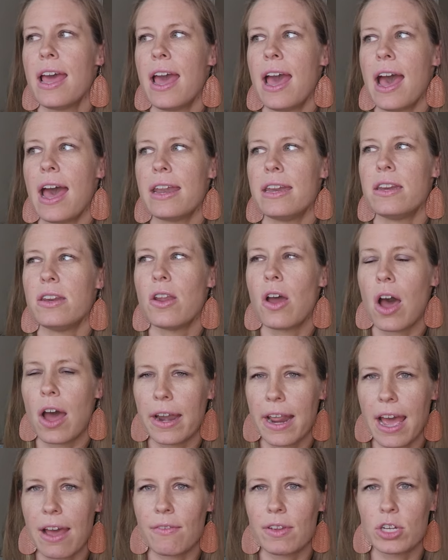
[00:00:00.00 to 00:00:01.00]
and
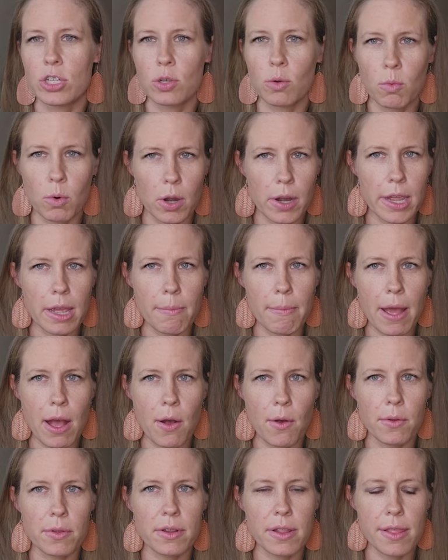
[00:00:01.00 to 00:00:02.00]
not having to worry
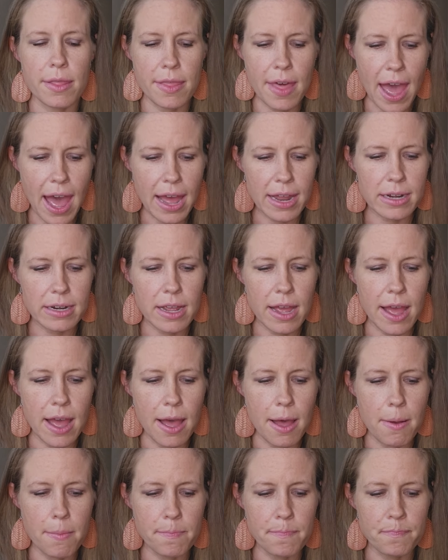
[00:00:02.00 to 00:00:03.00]
about that
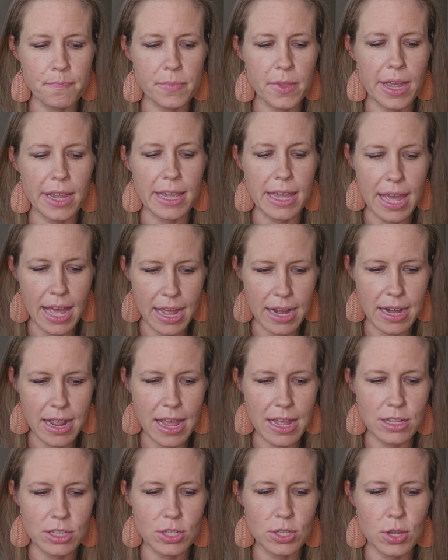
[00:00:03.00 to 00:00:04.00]
um, again.
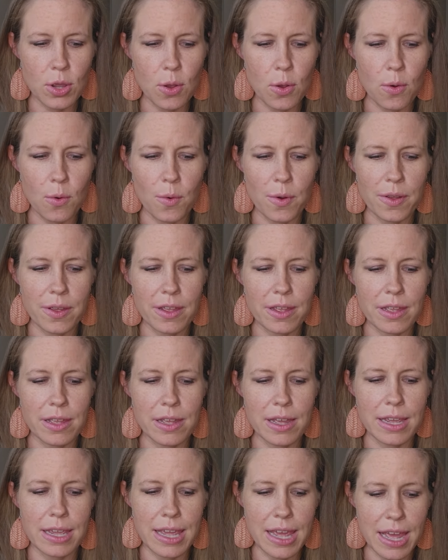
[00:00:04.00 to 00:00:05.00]
And so
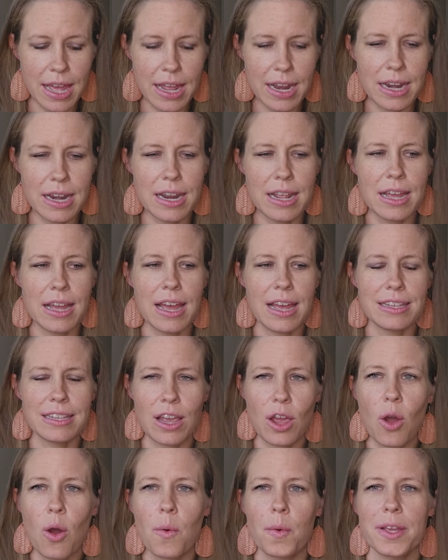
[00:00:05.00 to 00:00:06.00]
again, as
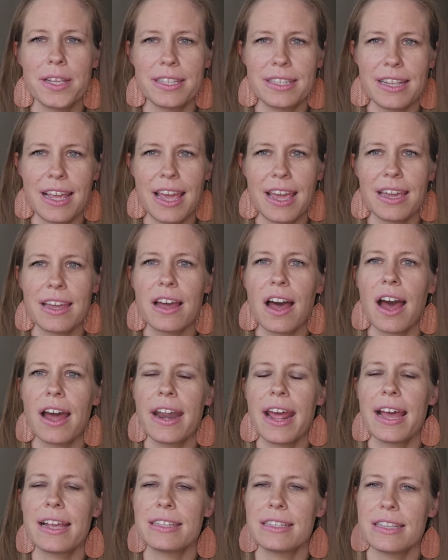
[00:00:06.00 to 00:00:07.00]
I always say, God
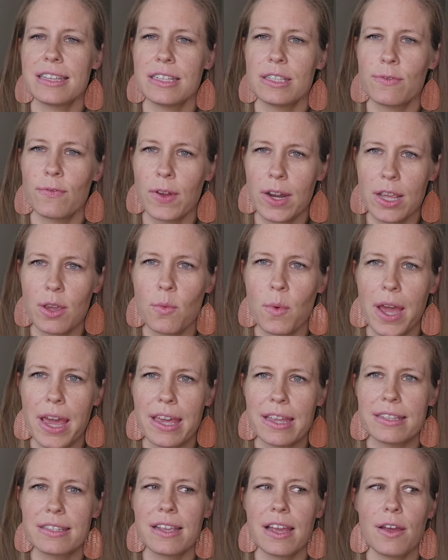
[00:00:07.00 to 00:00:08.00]
has these funny
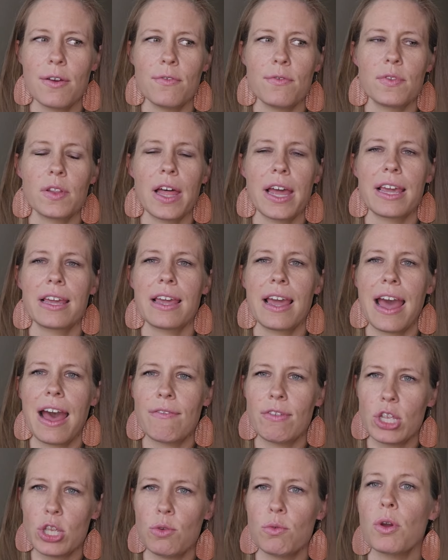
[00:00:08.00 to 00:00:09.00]
ways of like
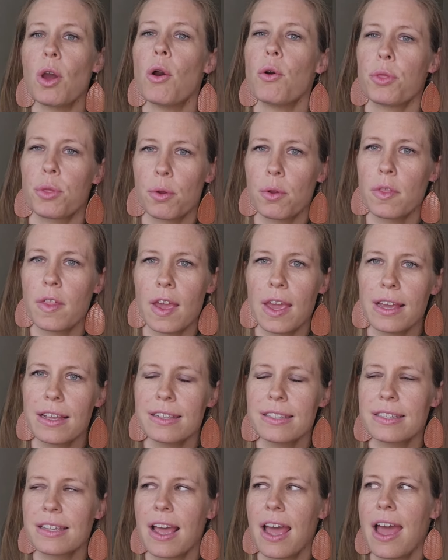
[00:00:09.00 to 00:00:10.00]
having you go through
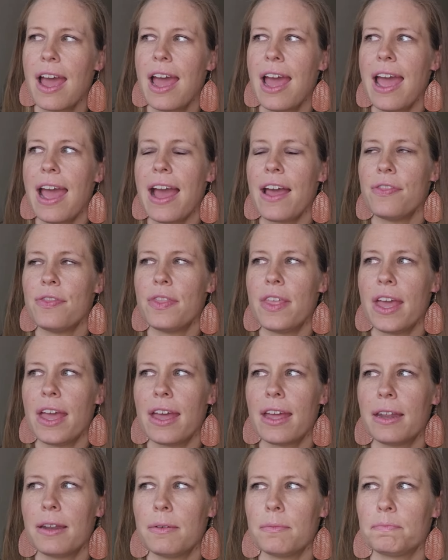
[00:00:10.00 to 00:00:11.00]
things and
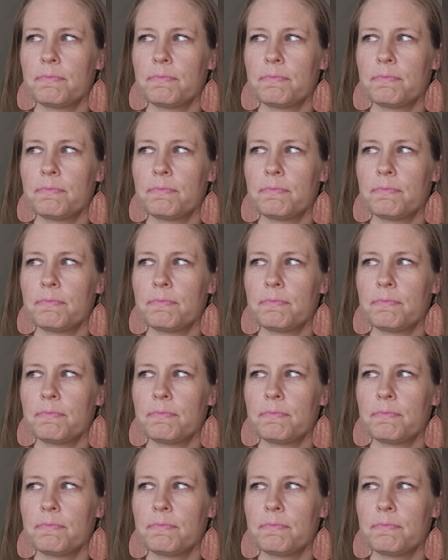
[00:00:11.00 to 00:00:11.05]
then